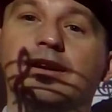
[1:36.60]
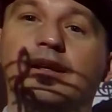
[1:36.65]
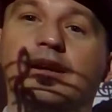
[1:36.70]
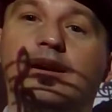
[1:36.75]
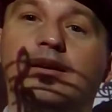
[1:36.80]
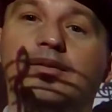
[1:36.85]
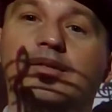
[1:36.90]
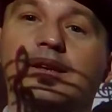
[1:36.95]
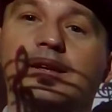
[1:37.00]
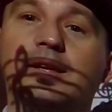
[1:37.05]

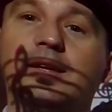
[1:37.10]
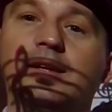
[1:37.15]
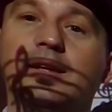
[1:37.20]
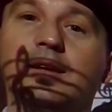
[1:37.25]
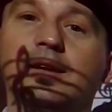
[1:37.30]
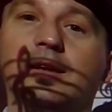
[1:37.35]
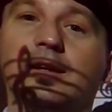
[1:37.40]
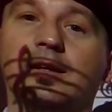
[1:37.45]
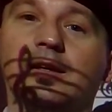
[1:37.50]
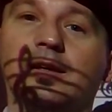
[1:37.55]
of the
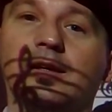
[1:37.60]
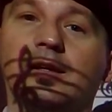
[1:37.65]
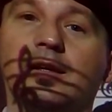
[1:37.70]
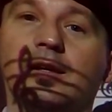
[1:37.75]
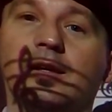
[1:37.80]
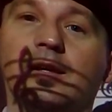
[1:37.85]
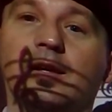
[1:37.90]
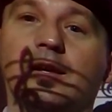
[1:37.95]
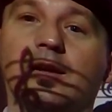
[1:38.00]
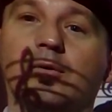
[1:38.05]
key,
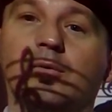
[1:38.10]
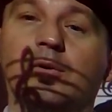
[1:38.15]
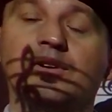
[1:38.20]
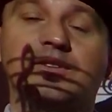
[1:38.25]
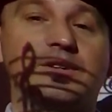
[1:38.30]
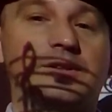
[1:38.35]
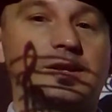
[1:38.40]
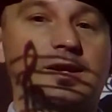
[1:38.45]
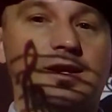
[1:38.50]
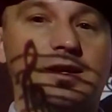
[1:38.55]
which
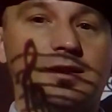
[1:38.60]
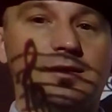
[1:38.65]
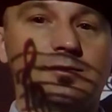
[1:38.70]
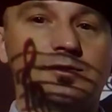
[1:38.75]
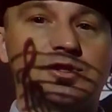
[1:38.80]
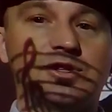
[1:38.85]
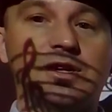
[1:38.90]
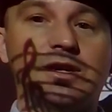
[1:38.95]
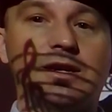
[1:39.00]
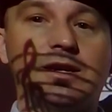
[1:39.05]
in the key of
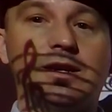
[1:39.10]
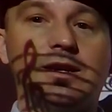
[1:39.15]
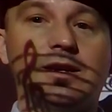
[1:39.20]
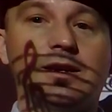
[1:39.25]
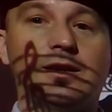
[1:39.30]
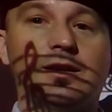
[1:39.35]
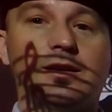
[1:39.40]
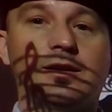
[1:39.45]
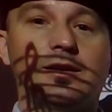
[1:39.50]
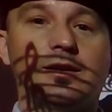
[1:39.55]
G
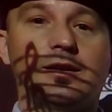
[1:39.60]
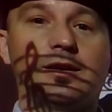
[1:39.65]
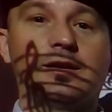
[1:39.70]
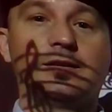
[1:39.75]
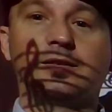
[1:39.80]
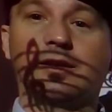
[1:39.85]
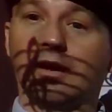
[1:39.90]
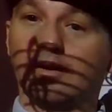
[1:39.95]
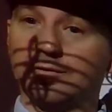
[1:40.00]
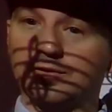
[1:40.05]

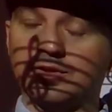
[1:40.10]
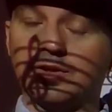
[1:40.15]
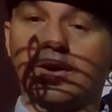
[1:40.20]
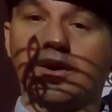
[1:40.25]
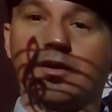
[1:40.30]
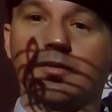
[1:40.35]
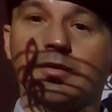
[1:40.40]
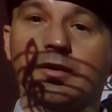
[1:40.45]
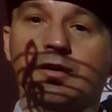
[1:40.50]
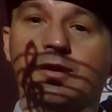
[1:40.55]
is F
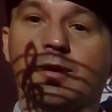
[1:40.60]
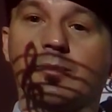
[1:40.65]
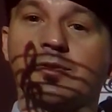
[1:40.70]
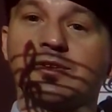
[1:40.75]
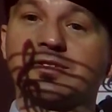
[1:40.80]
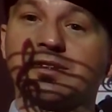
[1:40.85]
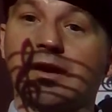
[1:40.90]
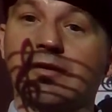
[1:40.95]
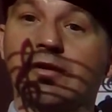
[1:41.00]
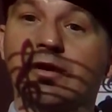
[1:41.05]
sharp. Number
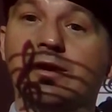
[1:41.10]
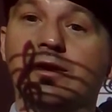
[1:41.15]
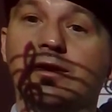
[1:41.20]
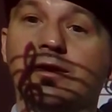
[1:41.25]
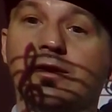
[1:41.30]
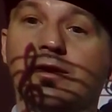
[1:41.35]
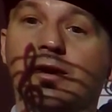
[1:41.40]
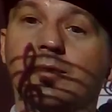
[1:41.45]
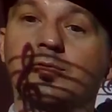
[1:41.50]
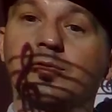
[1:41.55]
7
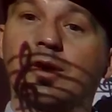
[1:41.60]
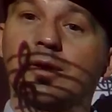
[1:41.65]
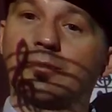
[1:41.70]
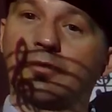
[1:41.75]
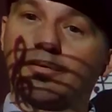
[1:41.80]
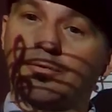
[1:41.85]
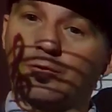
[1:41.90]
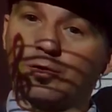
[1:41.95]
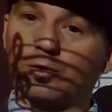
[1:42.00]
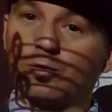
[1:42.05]
comes right
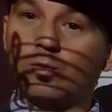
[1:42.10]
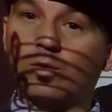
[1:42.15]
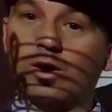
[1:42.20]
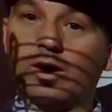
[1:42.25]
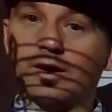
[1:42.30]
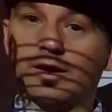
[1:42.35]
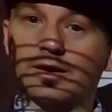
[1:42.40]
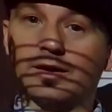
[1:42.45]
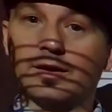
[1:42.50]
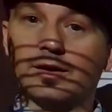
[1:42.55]
before
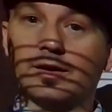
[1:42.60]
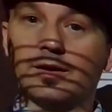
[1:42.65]
1.